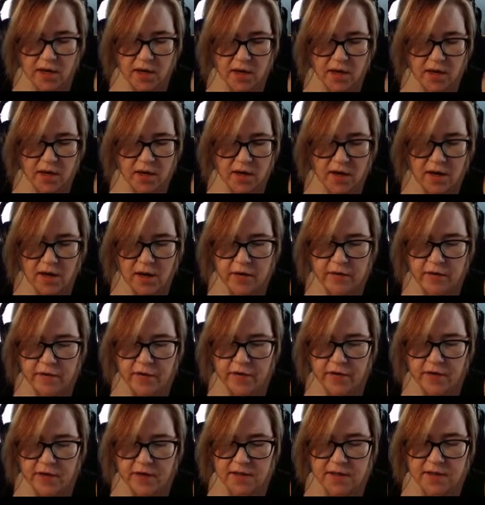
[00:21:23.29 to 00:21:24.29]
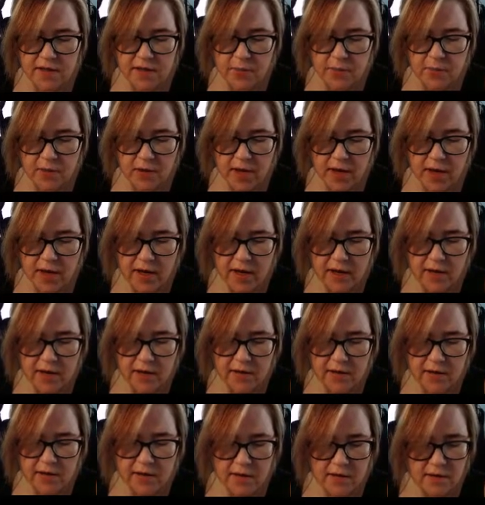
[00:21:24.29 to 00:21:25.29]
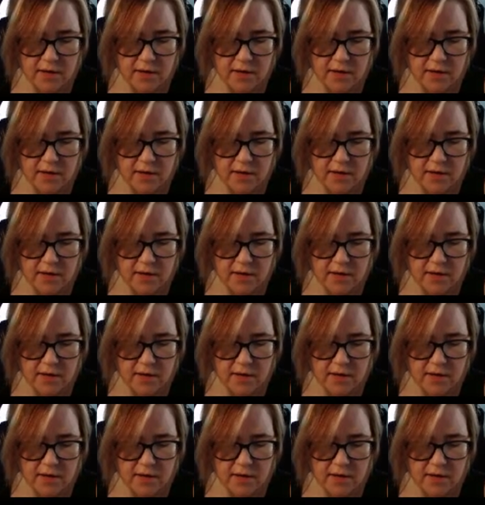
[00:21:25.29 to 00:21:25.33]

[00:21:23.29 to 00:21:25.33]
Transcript: an infinite supply.